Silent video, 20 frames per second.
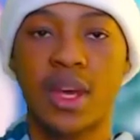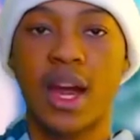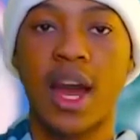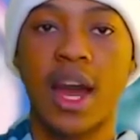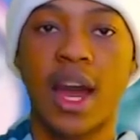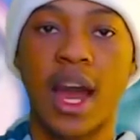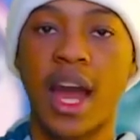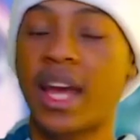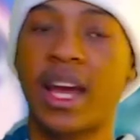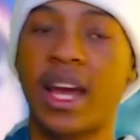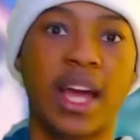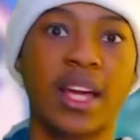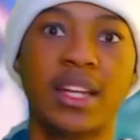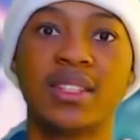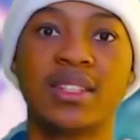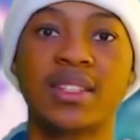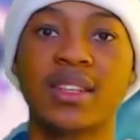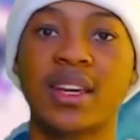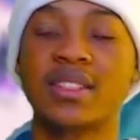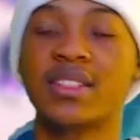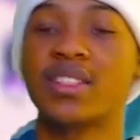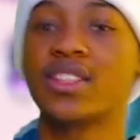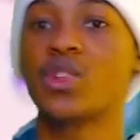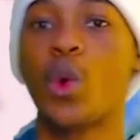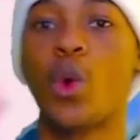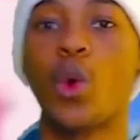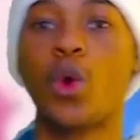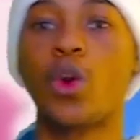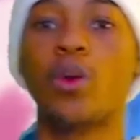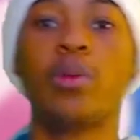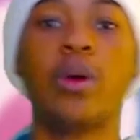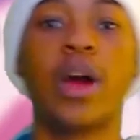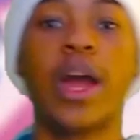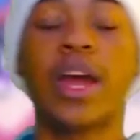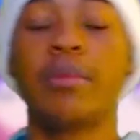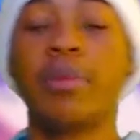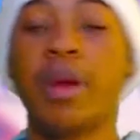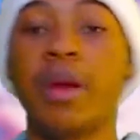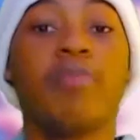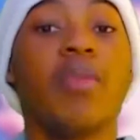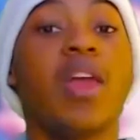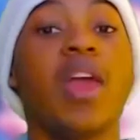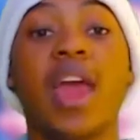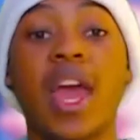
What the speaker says: I discussed this horrible anime.